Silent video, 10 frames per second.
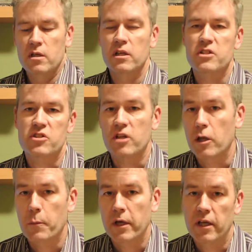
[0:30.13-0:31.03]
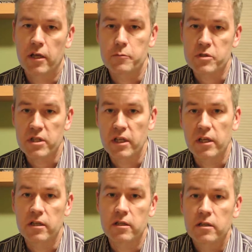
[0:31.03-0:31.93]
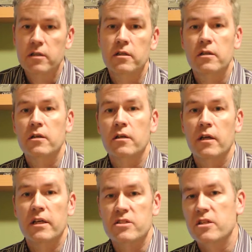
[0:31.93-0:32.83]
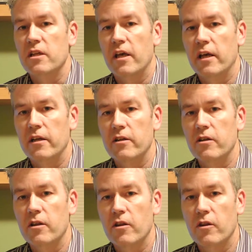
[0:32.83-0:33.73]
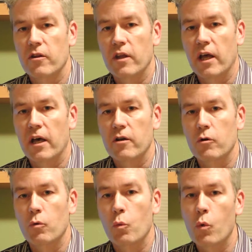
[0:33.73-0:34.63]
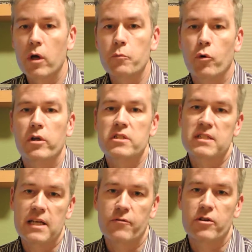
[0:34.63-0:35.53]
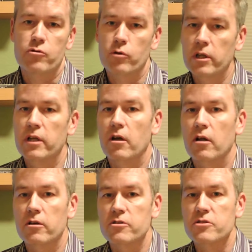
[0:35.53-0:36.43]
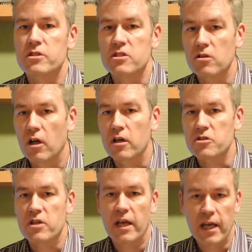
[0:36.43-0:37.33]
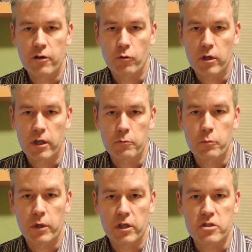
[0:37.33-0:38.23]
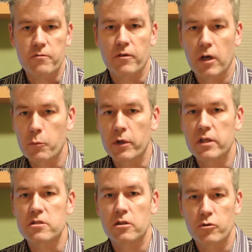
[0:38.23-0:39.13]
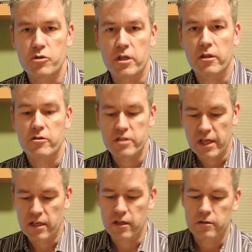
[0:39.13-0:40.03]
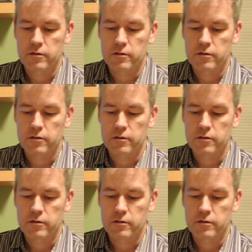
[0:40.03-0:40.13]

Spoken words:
A study by EMC has indicated that $1.7 trillion is lost annually because of companies losing their data.